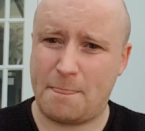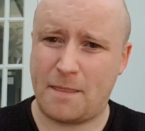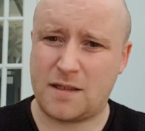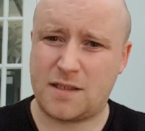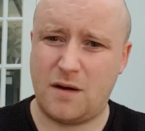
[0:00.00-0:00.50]

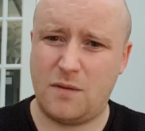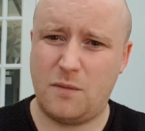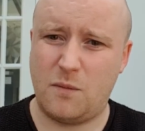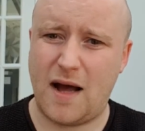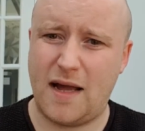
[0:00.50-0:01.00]
So
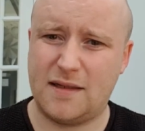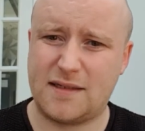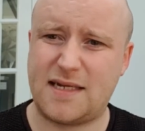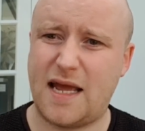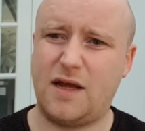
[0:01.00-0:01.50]
while
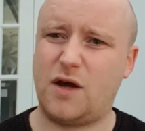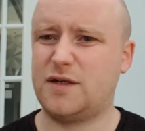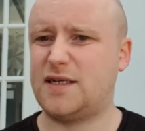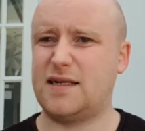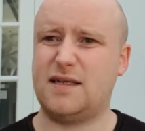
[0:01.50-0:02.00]
staying in
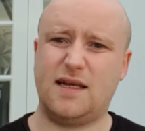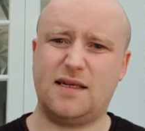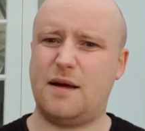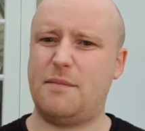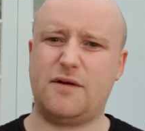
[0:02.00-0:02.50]
contact with things
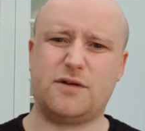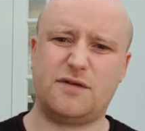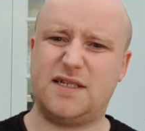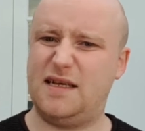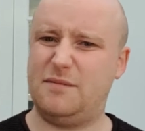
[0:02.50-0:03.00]
like
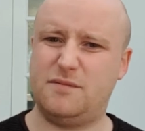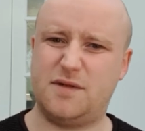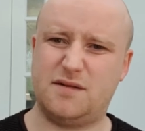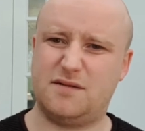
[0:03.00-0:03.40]
Microsoft Teams